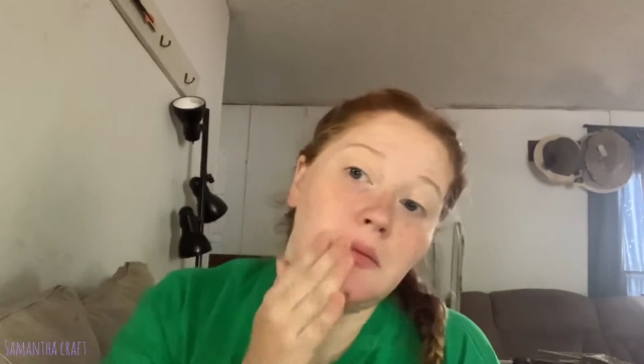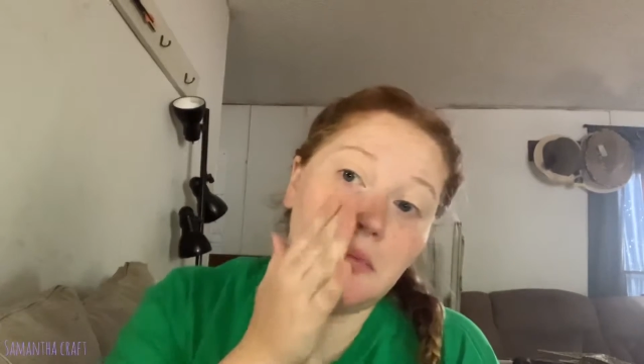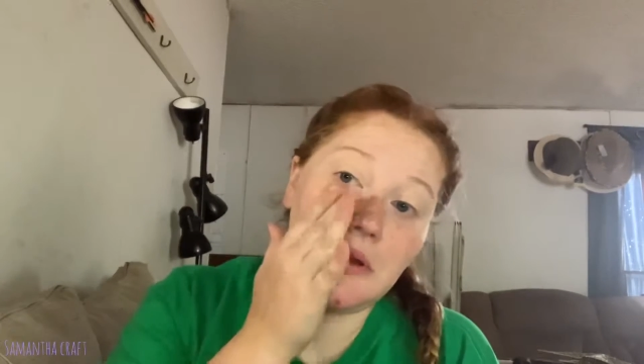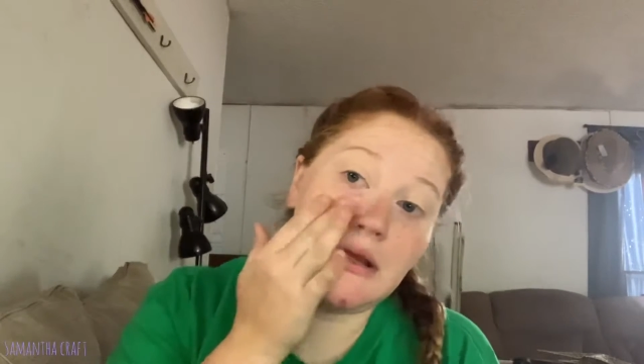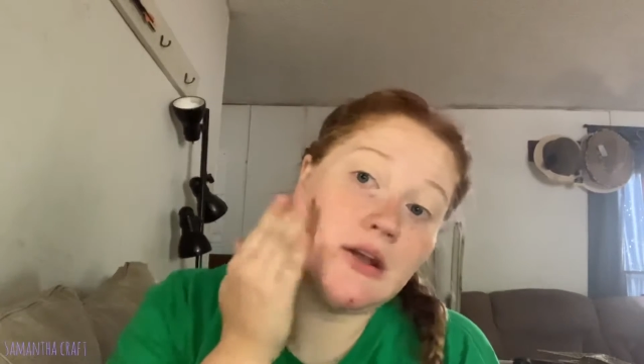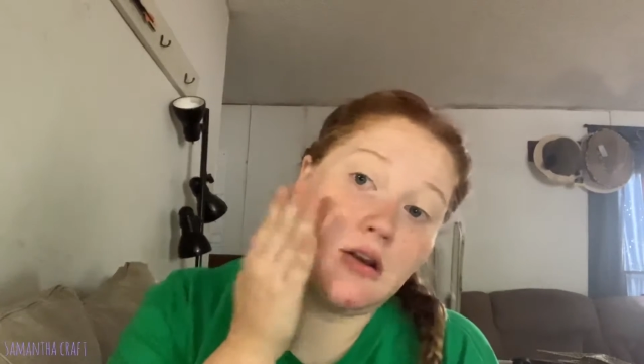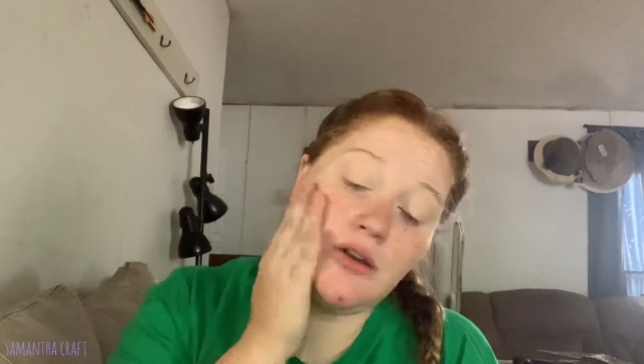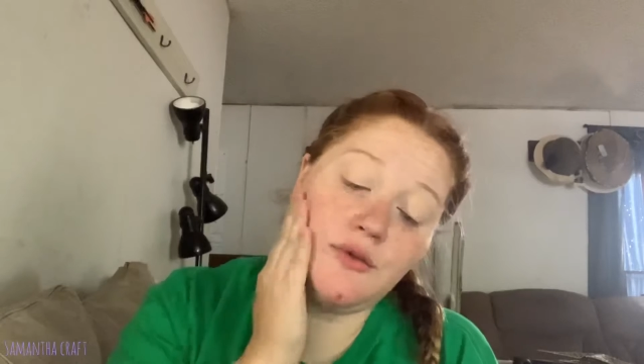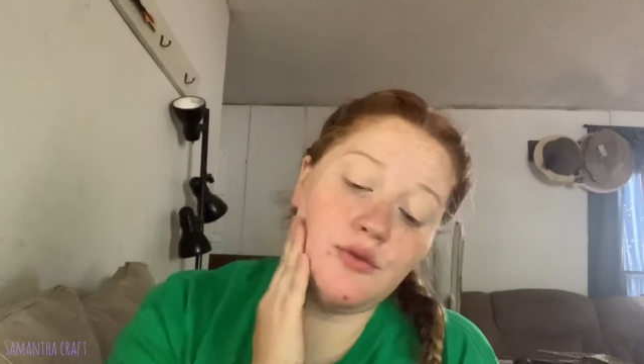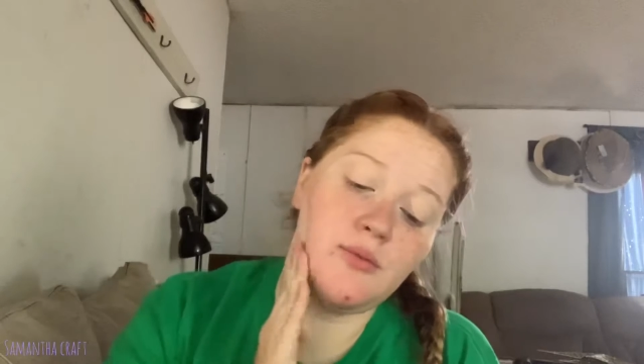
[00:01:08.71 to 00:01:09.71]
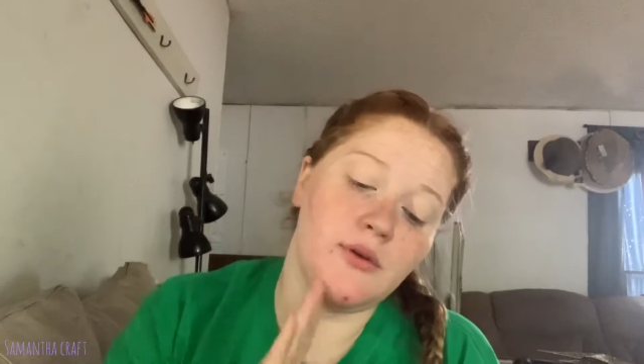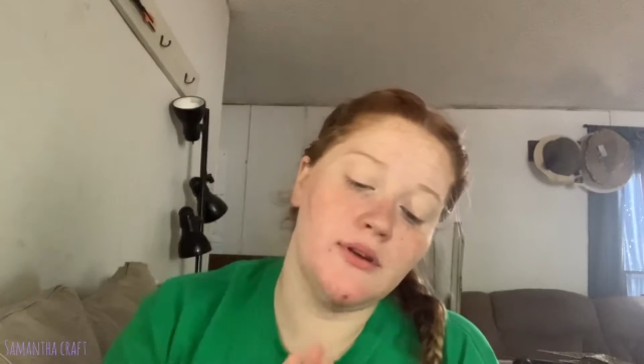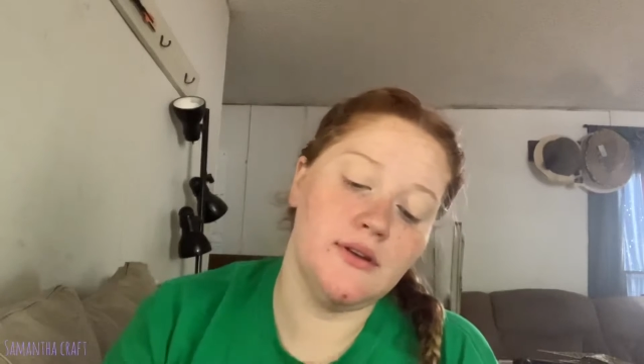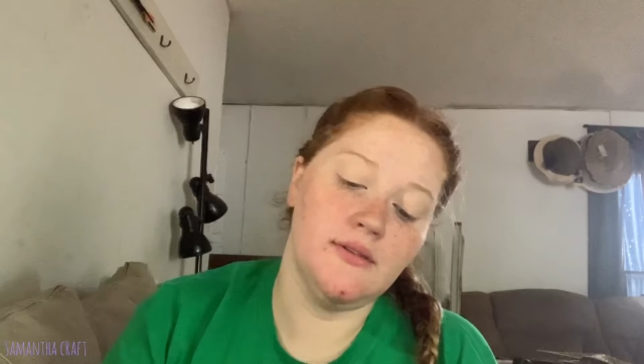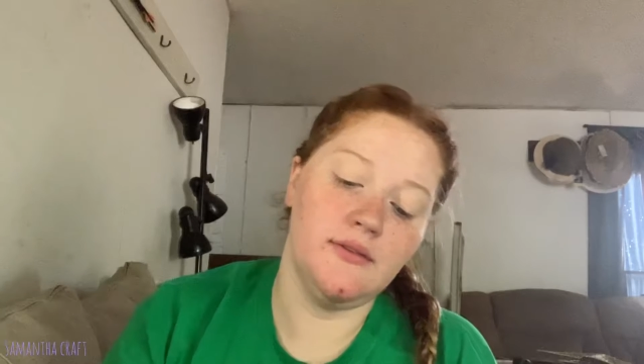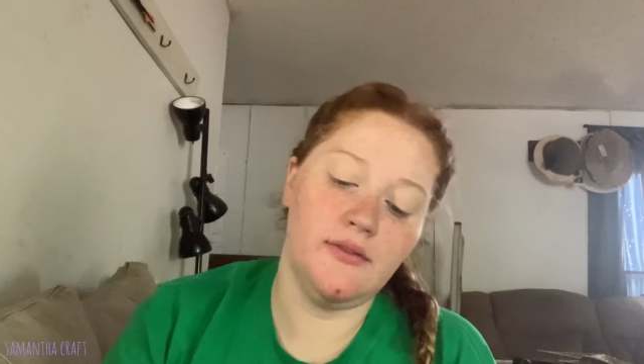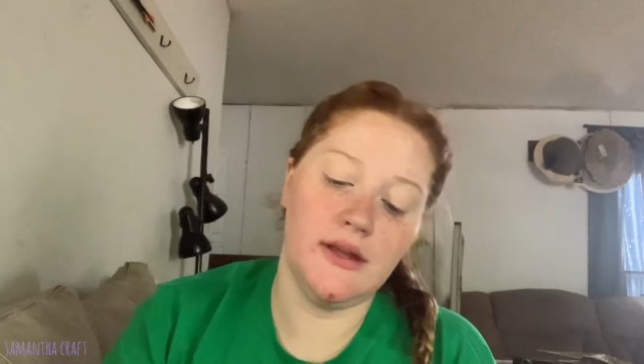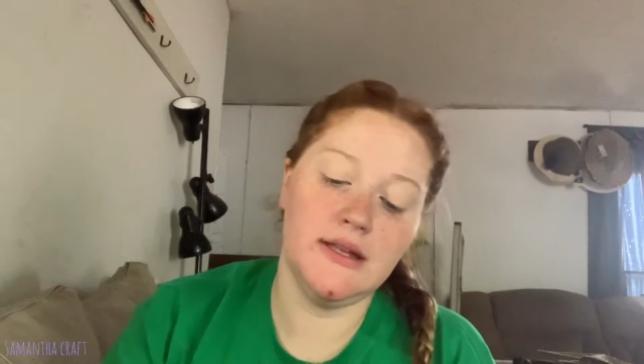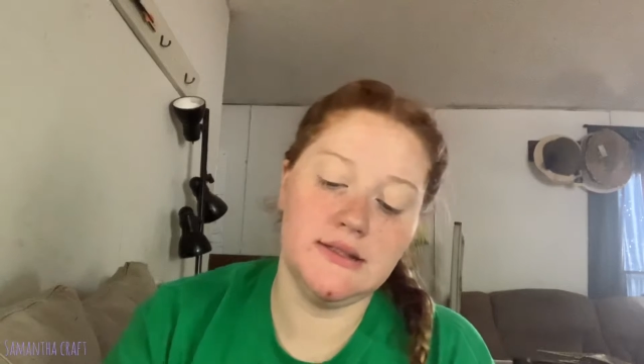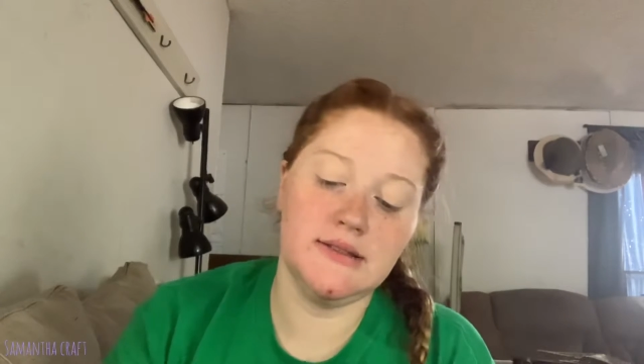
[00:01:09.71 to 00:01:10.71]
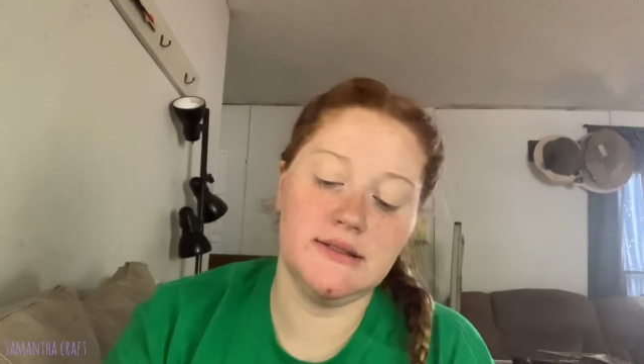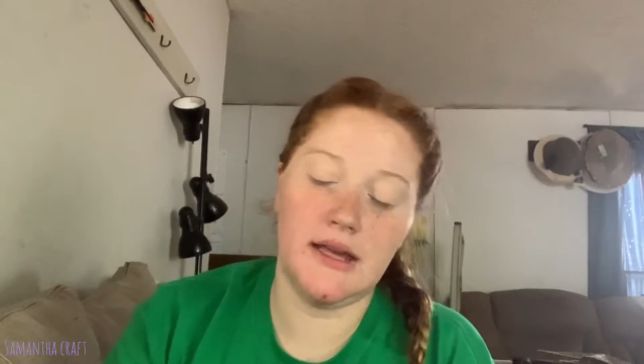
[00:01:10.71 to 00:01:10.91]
put that all over my face.